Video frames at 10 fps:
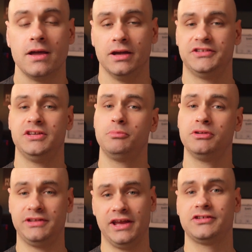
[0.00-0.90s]
A
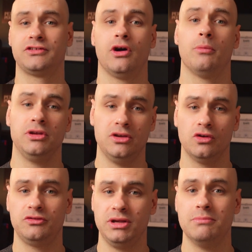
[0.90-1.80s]
simple desktop
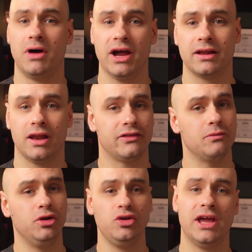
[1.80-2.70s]
USB mic like the
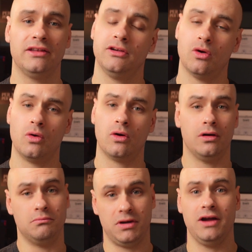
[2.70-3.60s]
Blue Yeti,
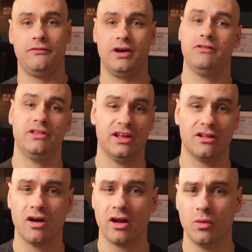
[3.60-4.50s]
or my favorite, the
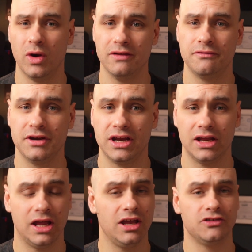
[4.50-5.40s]
Elgato Wave
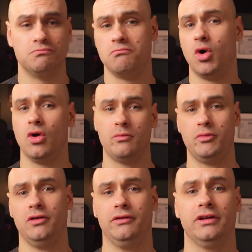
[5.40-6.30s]
3, is more than
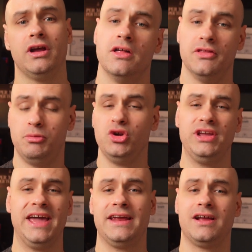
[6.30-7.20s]
perfect. The Blue
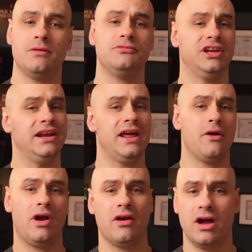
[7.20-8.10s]
Yeti comes in at
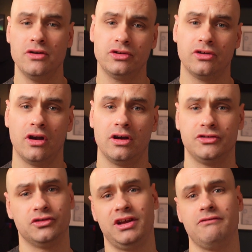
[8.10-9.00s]
around
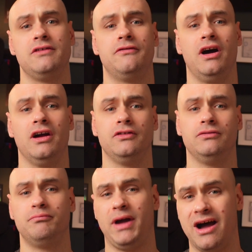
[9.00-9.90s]
$100 or 75
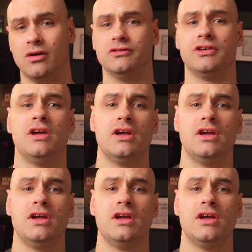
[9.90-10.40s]
pounds